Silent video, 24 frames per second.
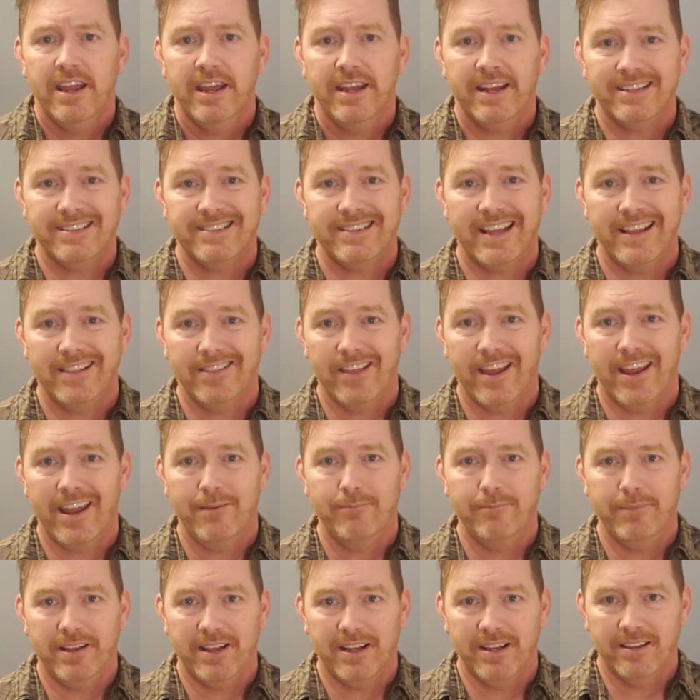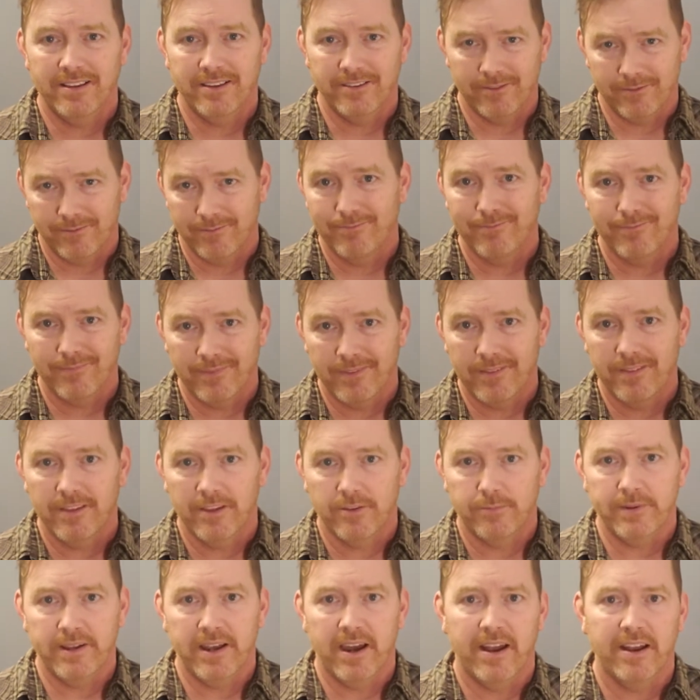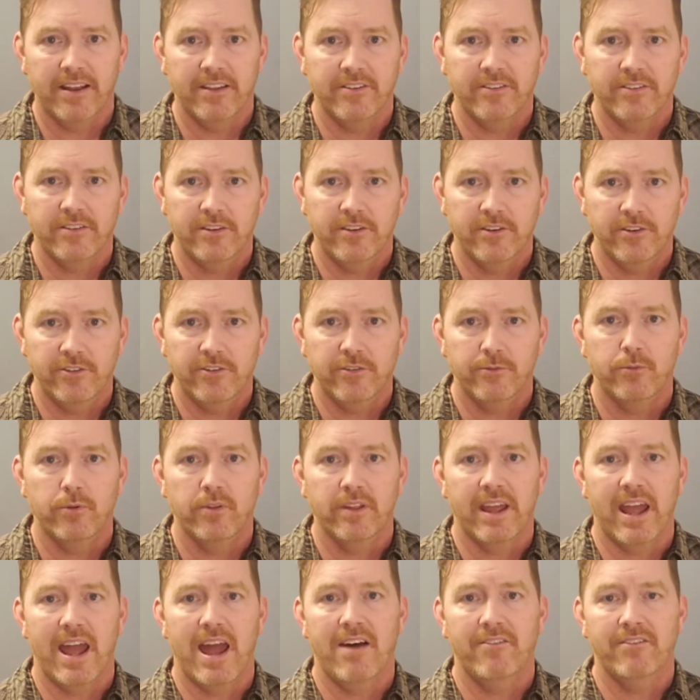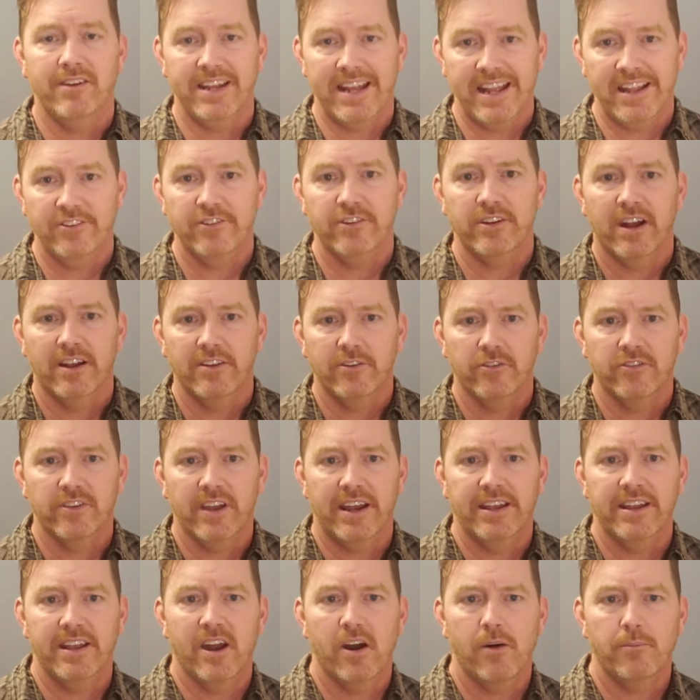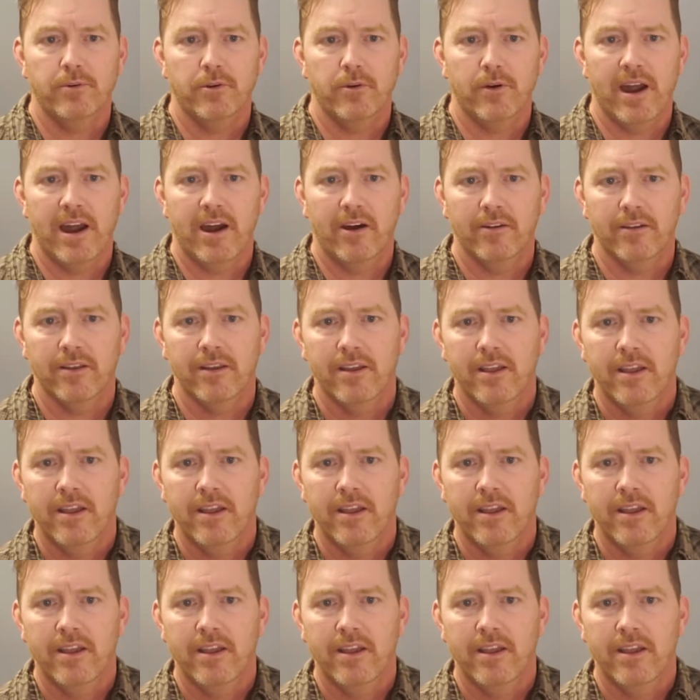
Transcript: And I say lame because, let's be honest, you should really have an agent on your side to help you out.